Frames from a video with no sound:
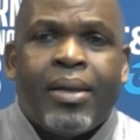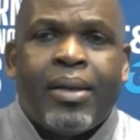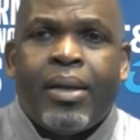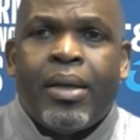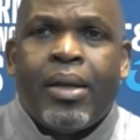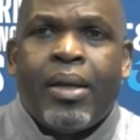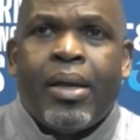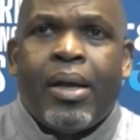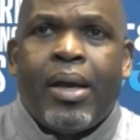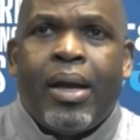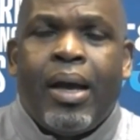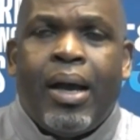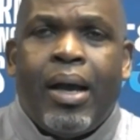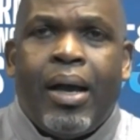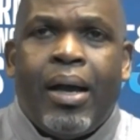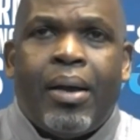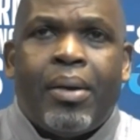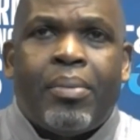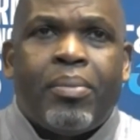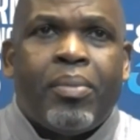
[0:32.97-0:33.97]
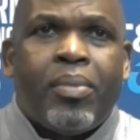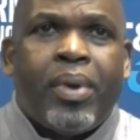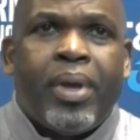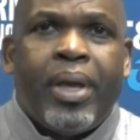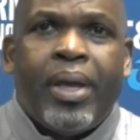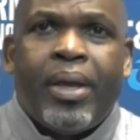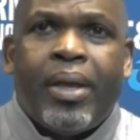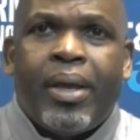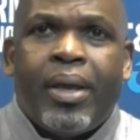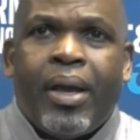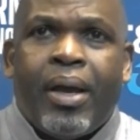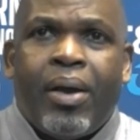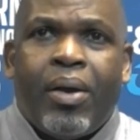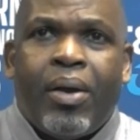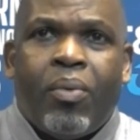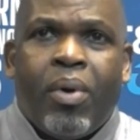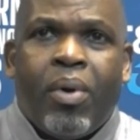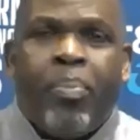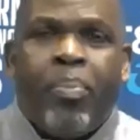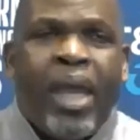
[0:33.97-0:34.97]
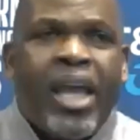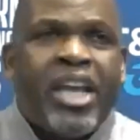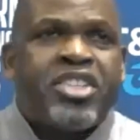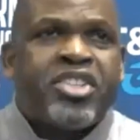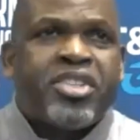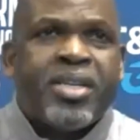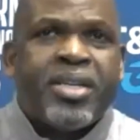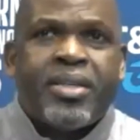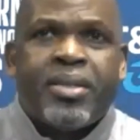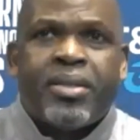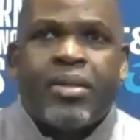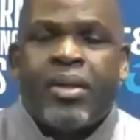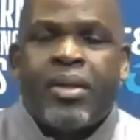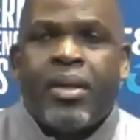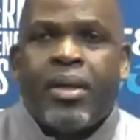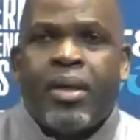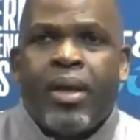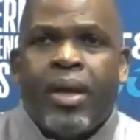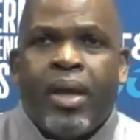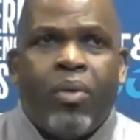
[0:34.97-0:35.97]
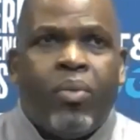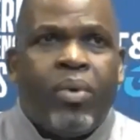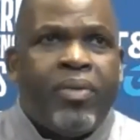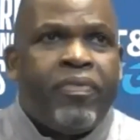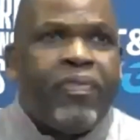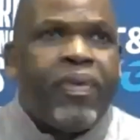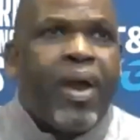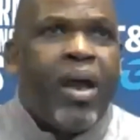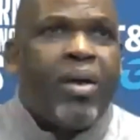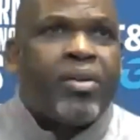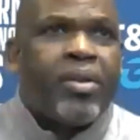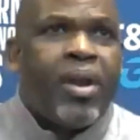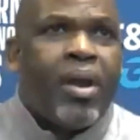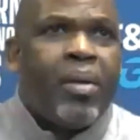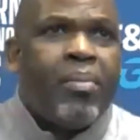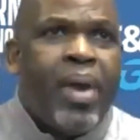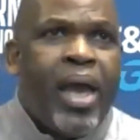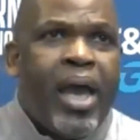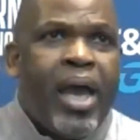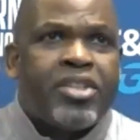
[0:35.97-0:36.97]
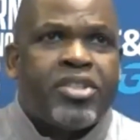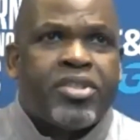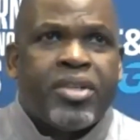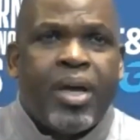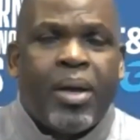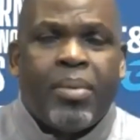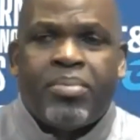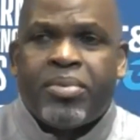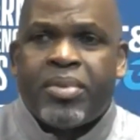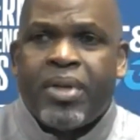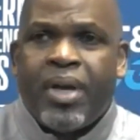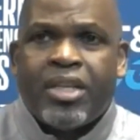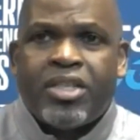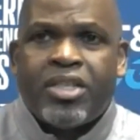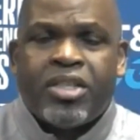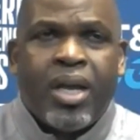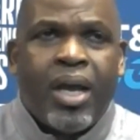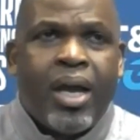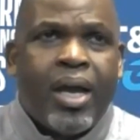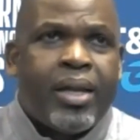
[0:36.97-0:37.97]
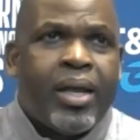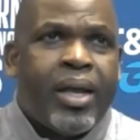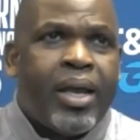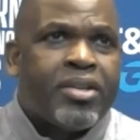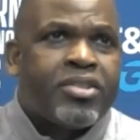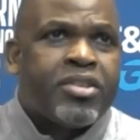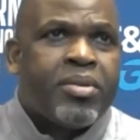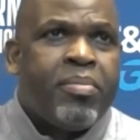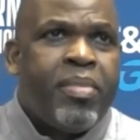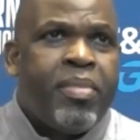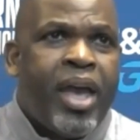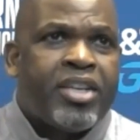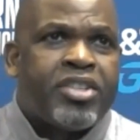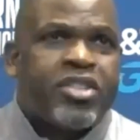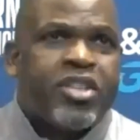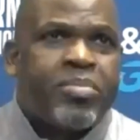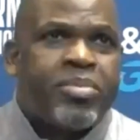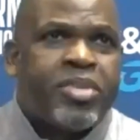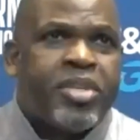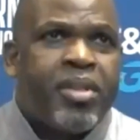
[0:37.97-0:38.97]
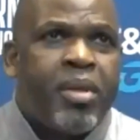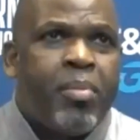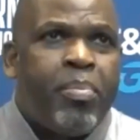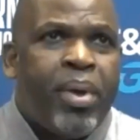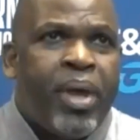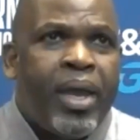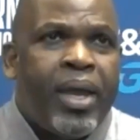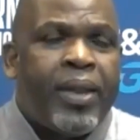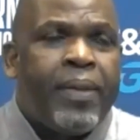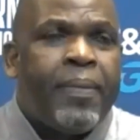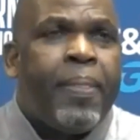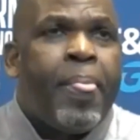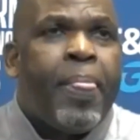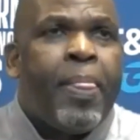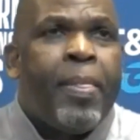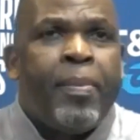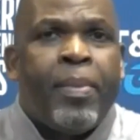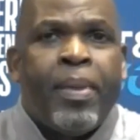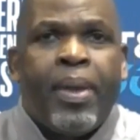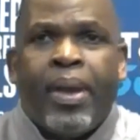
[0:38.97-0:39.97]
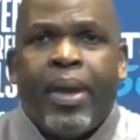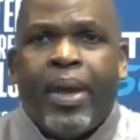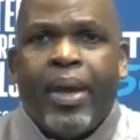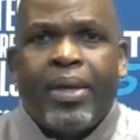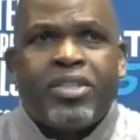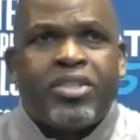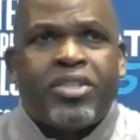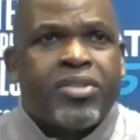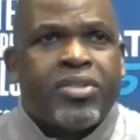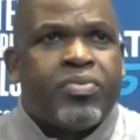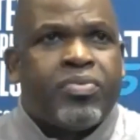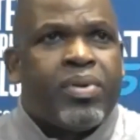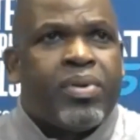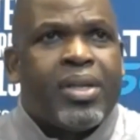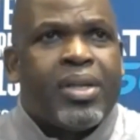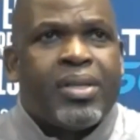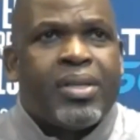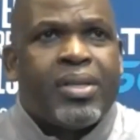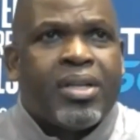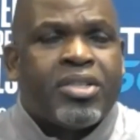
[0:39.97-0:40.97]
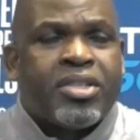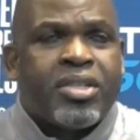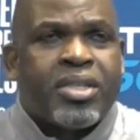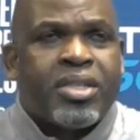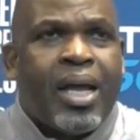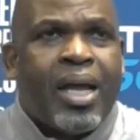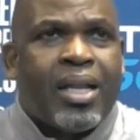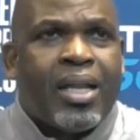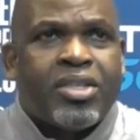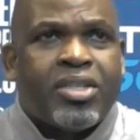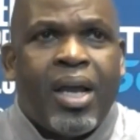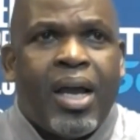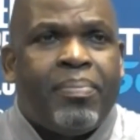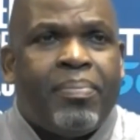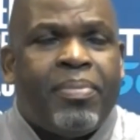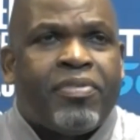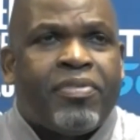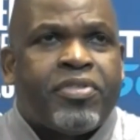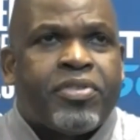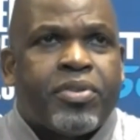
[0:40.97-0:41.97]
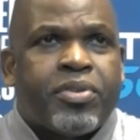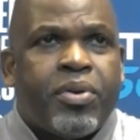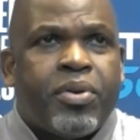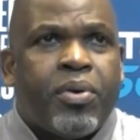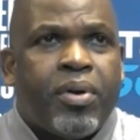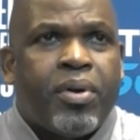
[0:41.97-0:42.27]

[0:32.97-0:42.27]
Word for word: Uh, we uh, were patient and we found our matchups. Uh, John had some matchups in the paint and just really did a solid job of scoring